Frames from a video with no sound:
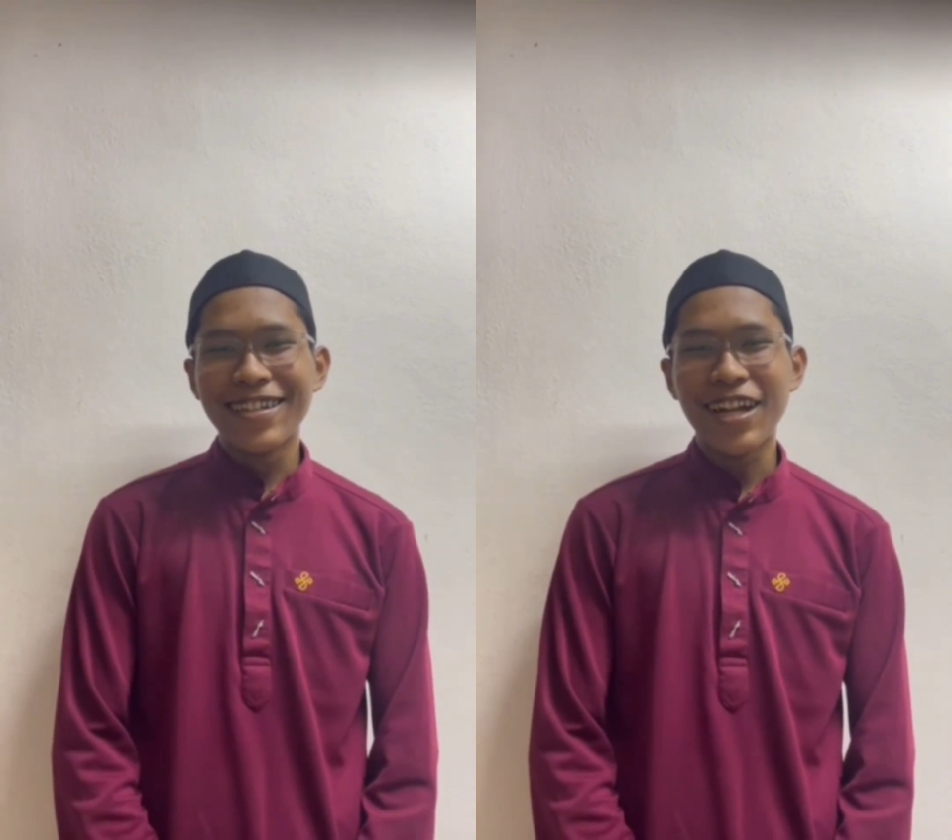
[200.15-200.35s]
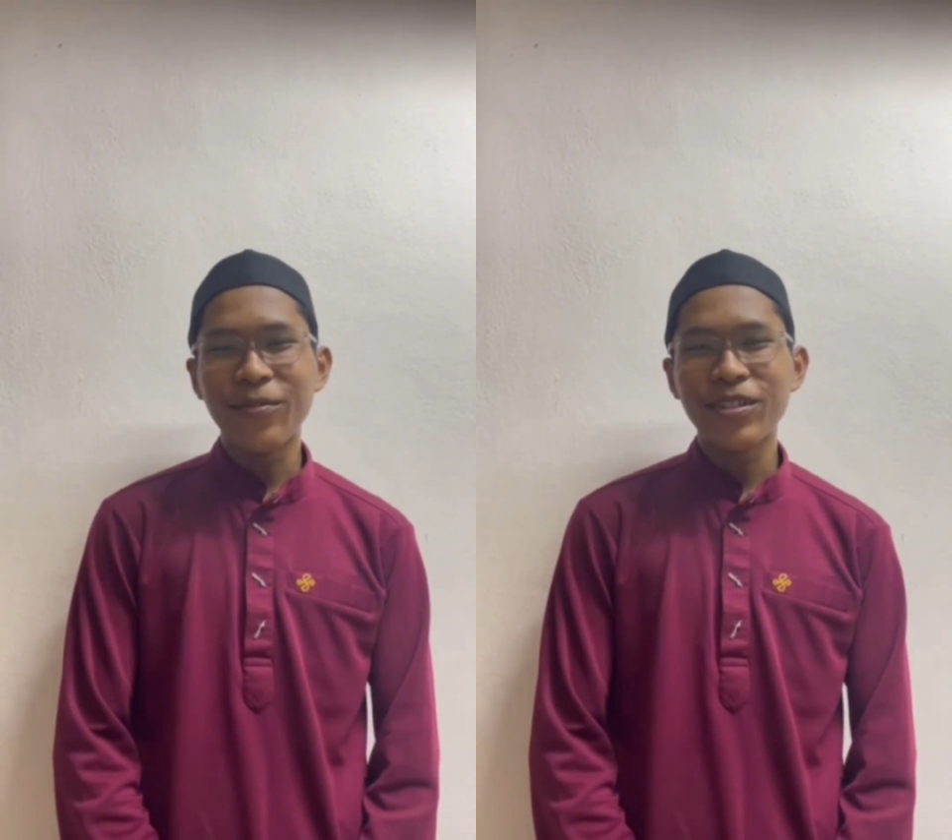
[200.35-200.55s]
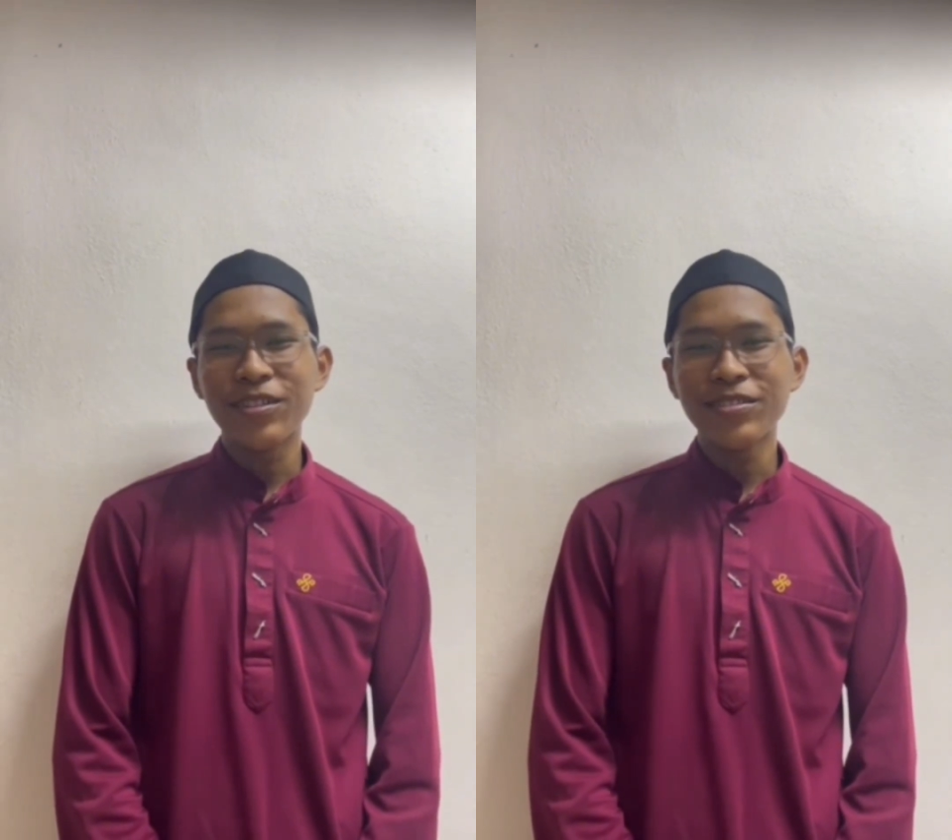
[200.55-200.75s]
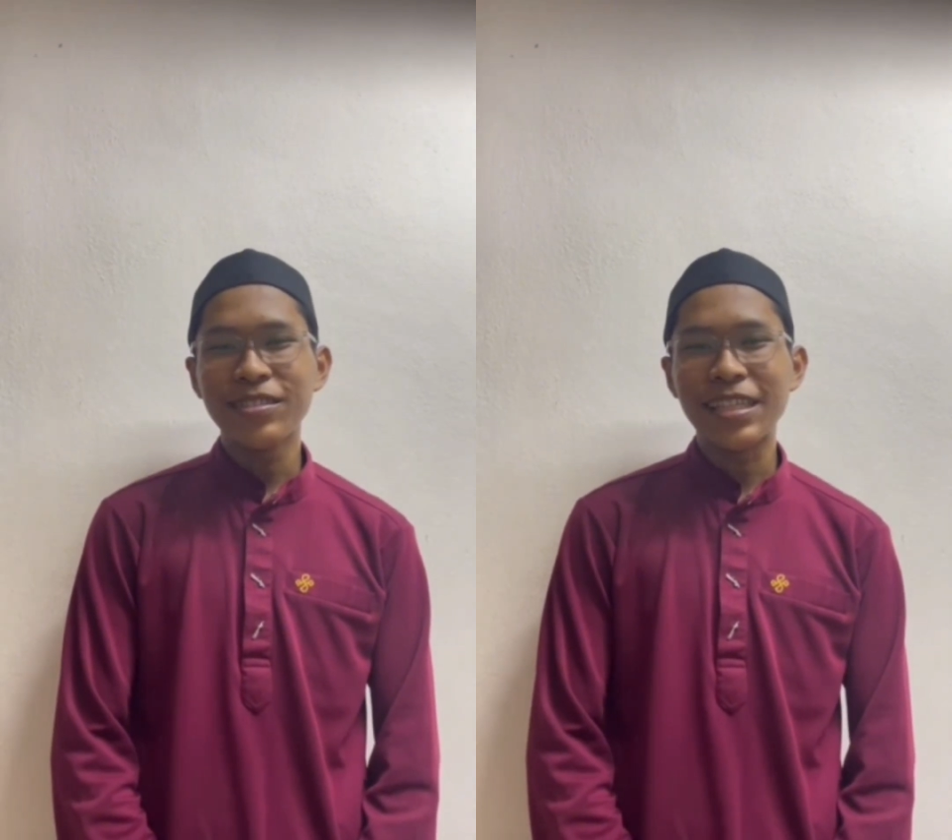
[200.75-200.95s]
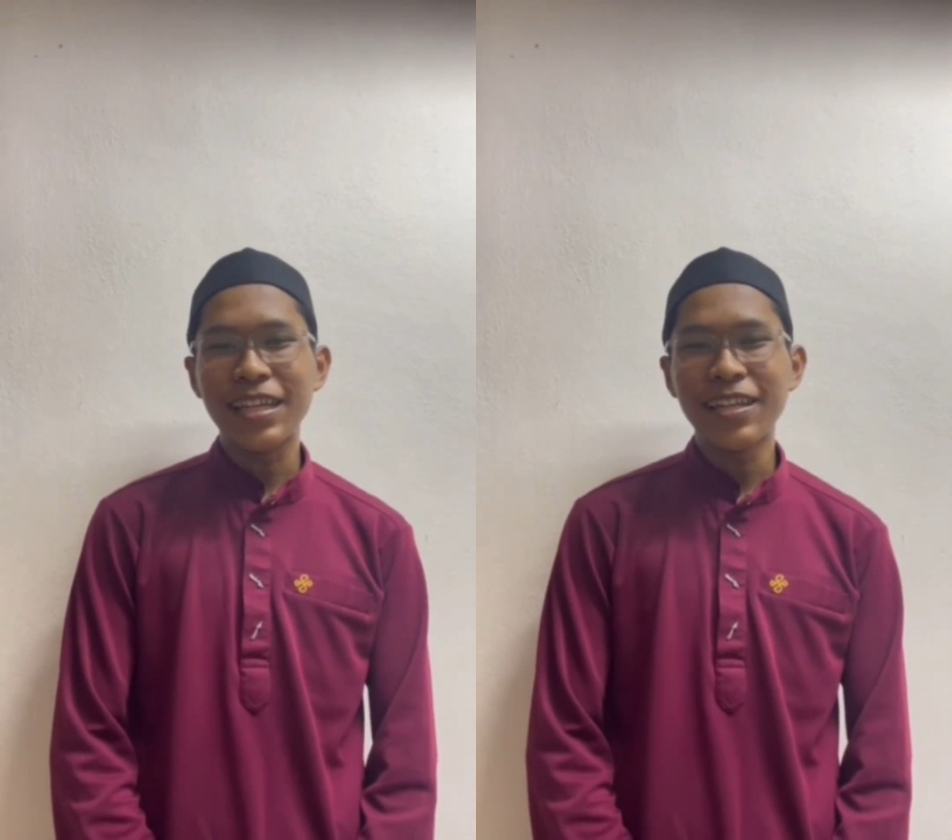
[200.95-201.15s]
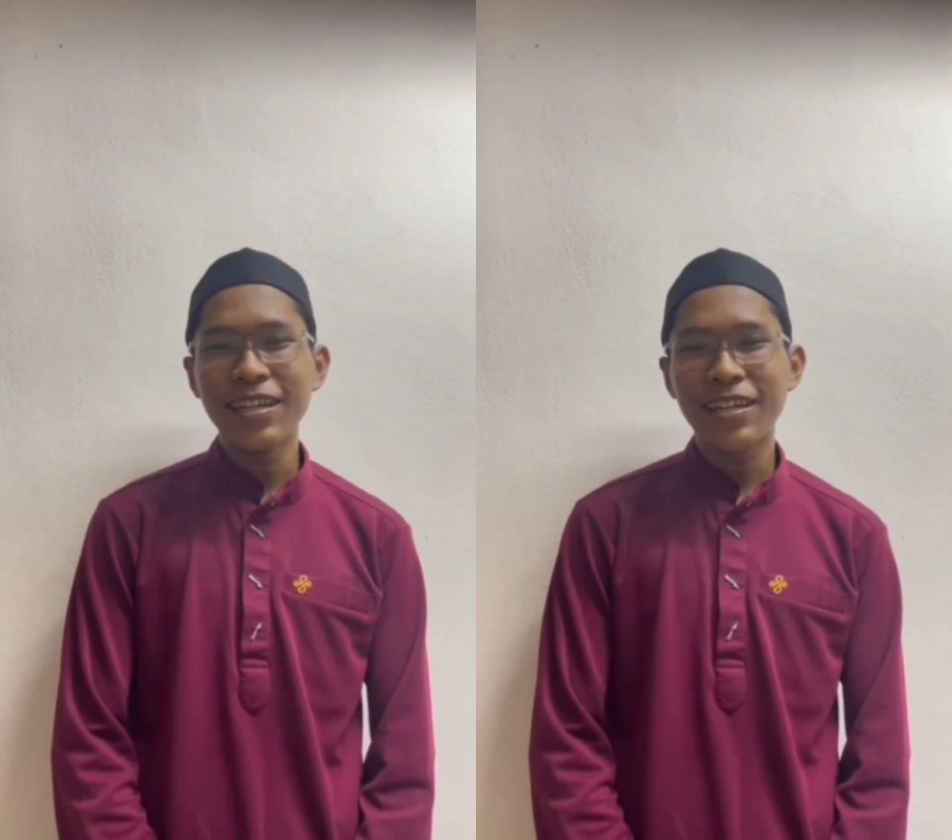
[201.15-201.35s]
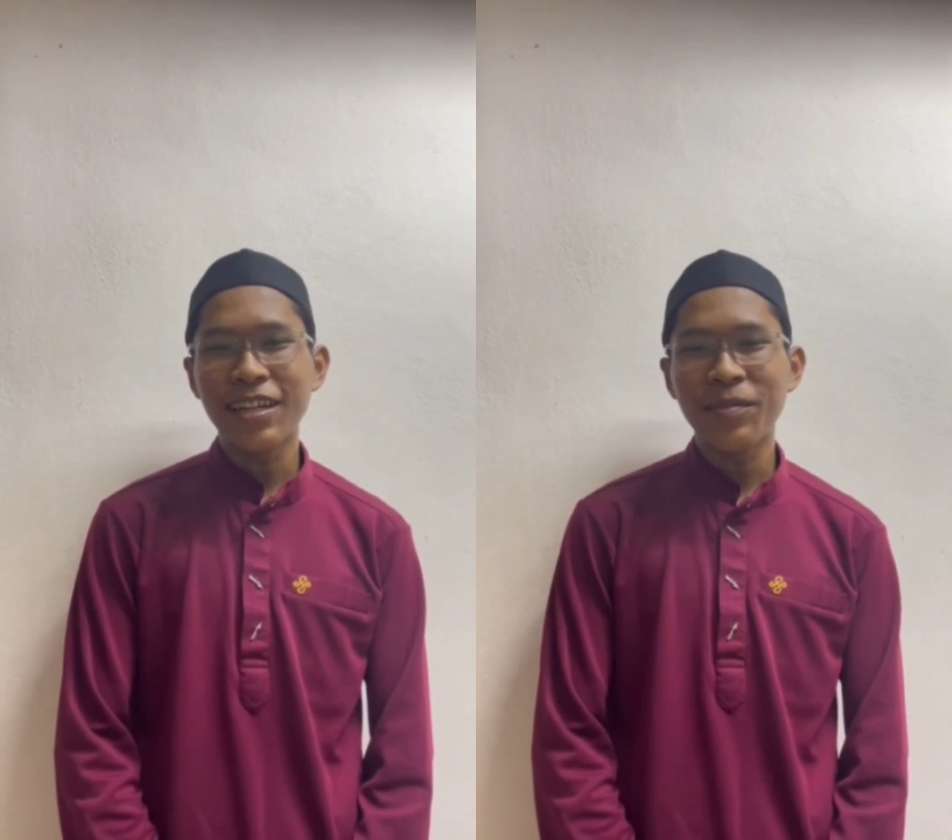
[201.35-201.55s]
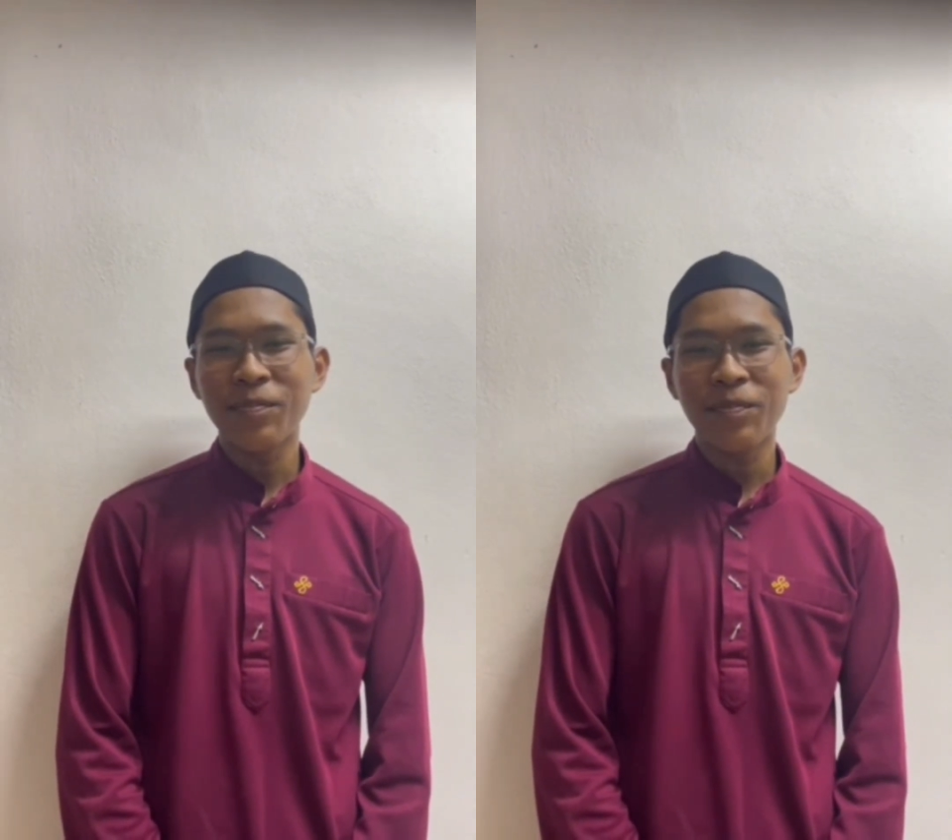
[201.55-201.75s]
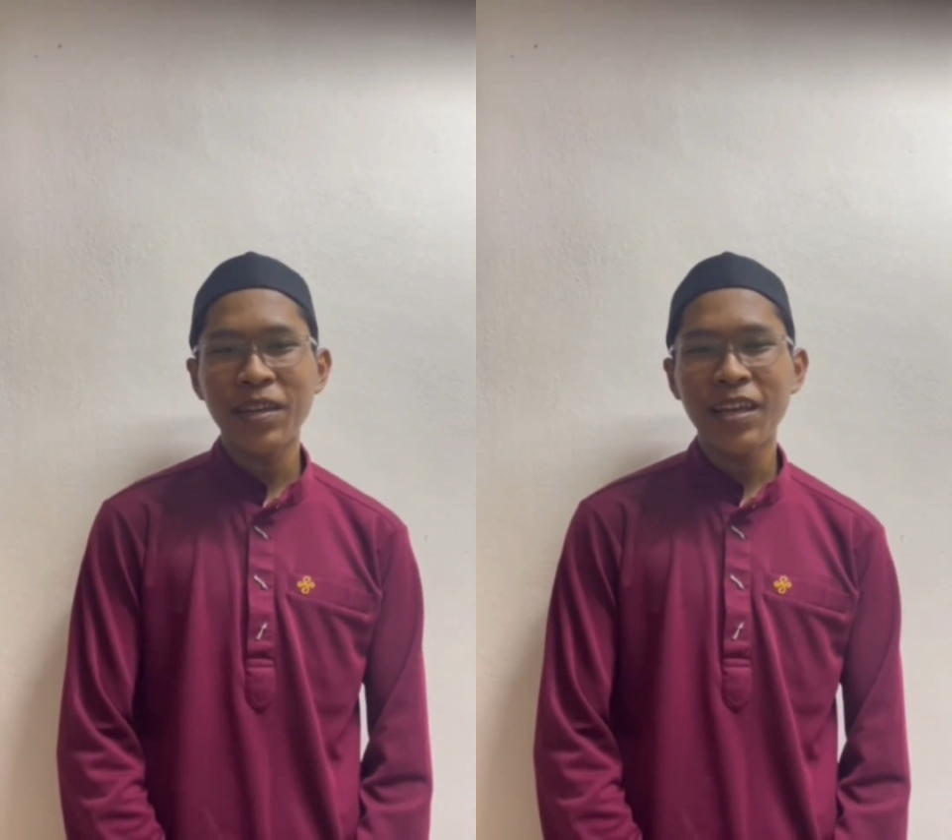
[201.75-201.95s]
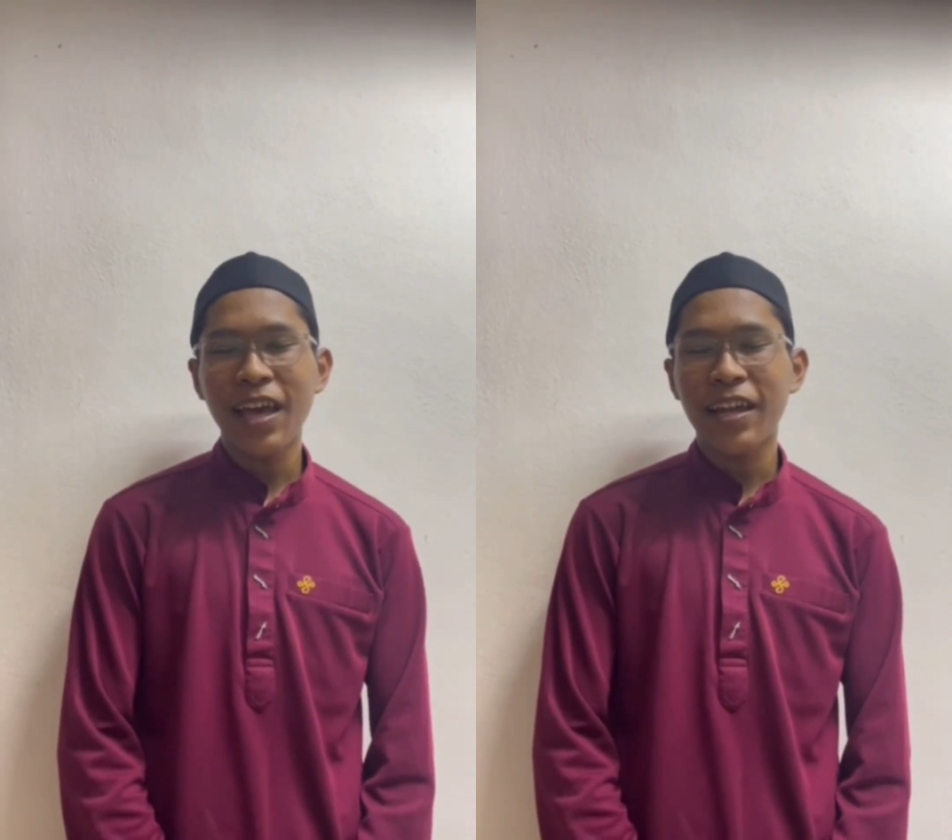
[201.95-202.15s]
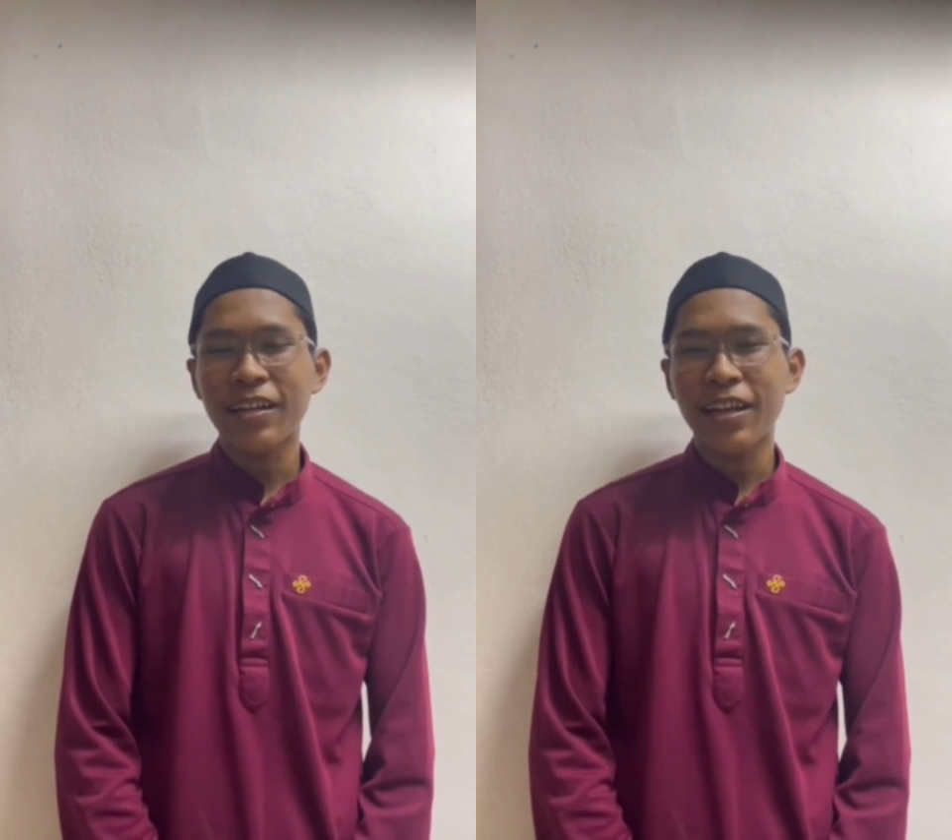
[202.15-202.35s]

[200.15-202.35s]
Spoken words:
Number 2, signal clipping and